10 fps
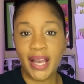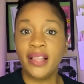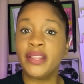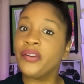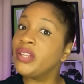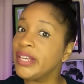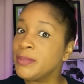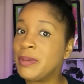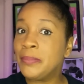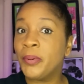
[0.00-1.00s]
there are less
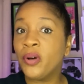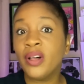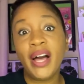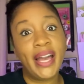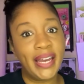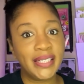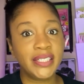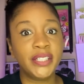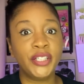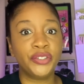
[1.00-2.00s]
people
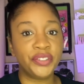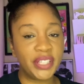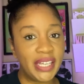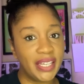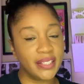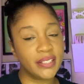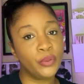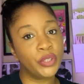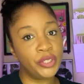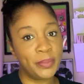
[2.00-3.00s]
handling your things,
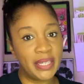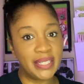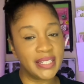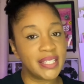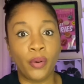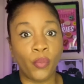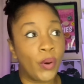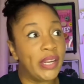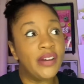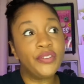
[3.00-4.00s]
which means
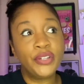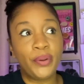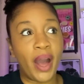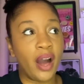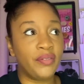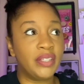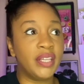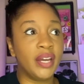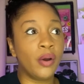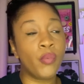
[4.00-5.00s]
whatever you have in
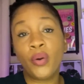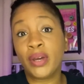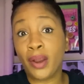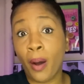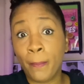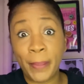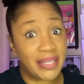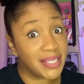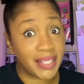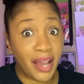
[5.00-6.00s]
there won't get all
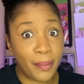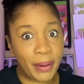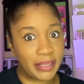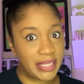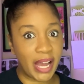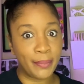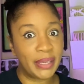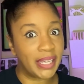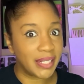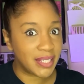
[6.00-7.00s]
busted up by the time it
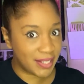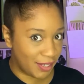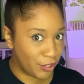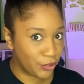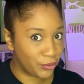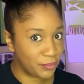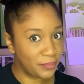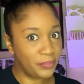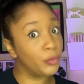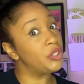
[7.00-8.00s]
gets to you,
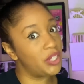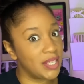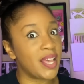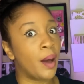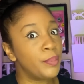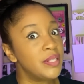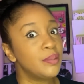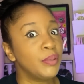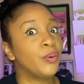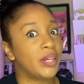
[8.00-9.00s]
which has happened to
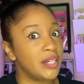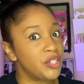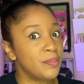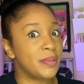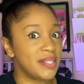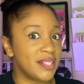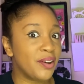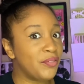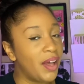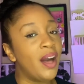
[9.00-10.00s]
me when I ship my
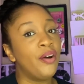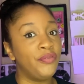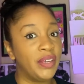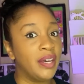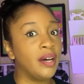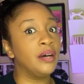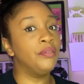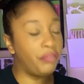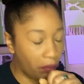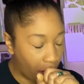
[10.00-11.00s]
stuff via
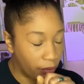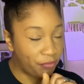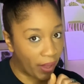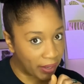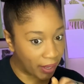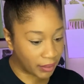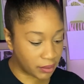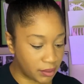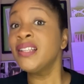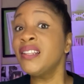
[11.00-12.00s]

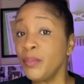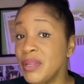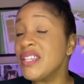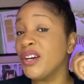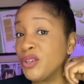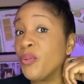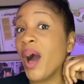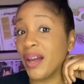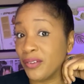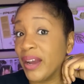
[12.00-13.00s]
FedEx. Let me tell you
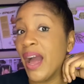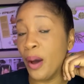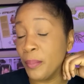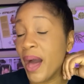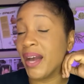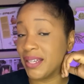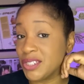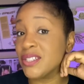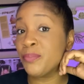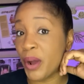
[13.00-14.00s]
why Greyhound Package
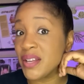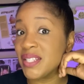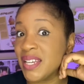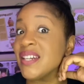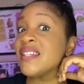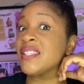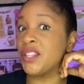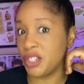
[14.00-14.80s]
Express is the